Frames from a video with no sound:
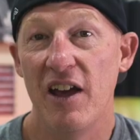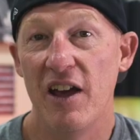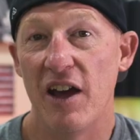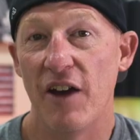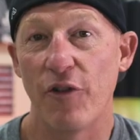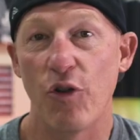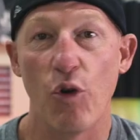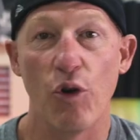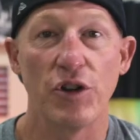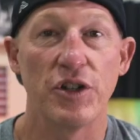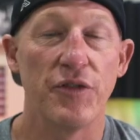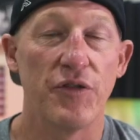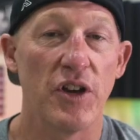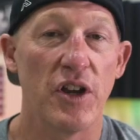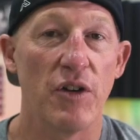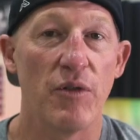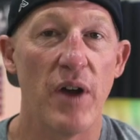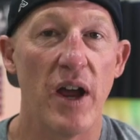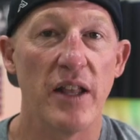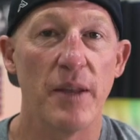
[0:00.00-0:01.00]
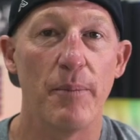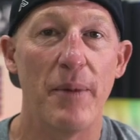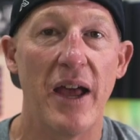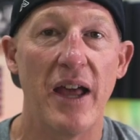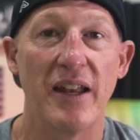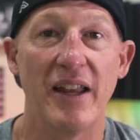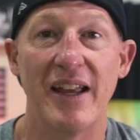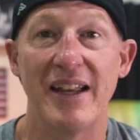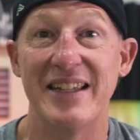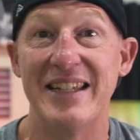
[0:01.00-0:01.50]
Of course, if you're going to ride the
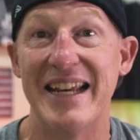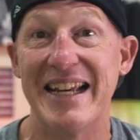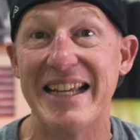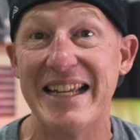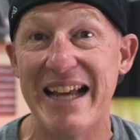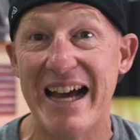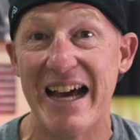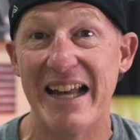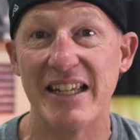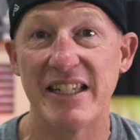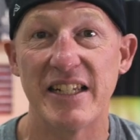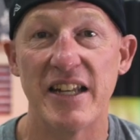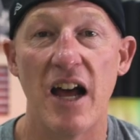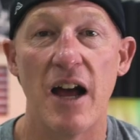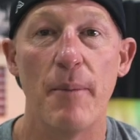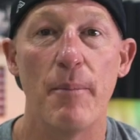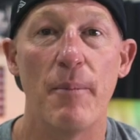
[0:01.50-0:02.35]
Badlands, you got to stop